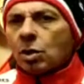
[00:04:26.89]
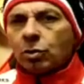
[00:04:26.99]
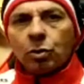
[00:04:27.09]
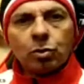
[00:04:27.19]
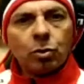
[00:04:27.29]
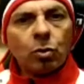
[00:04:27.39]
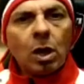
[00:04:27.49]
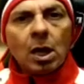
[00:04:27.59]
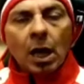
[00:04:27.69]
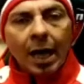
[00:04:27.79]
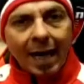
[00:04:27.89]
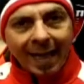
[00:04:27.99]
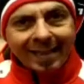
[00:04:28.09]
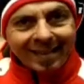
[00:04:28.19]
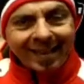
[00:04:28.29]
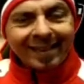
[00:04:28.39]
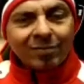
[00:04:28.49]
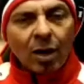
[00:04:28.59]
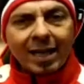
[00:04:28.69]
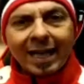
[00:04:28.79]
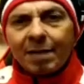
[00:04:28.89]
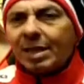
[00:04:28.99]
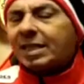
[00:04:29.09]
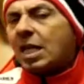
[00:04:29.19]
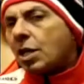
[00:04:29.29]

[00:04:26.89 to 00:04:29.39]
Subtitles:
due to exceeding track limit,